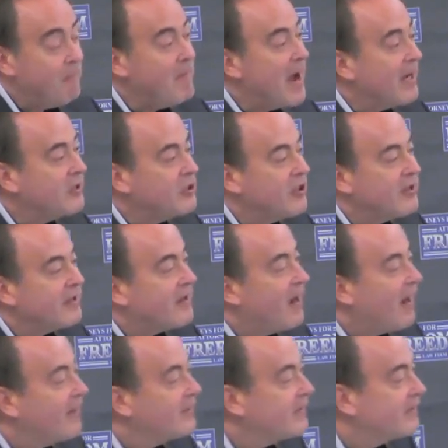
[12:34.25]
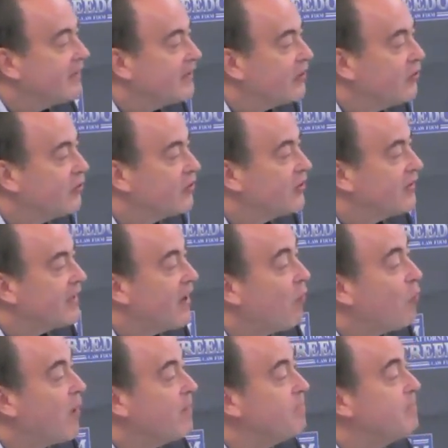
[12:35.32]
Imagine a Constitution
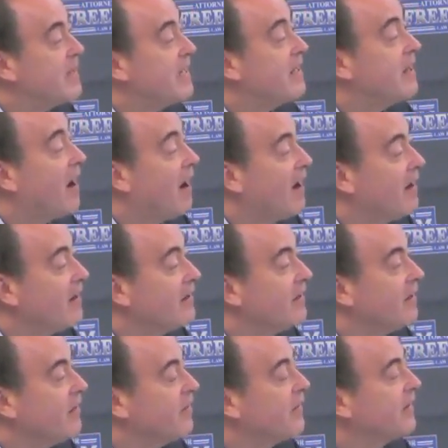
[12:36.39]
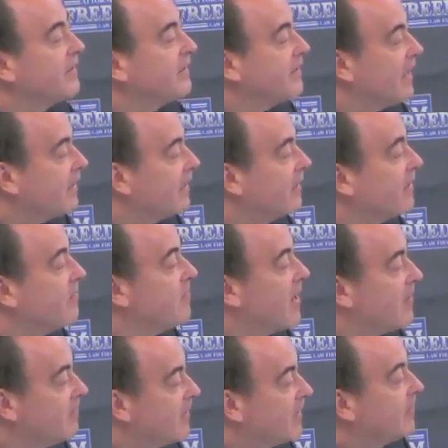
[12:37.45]
that went beyond the Second
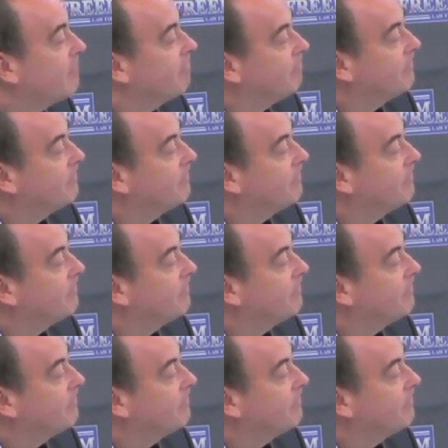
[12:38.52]
Amendment,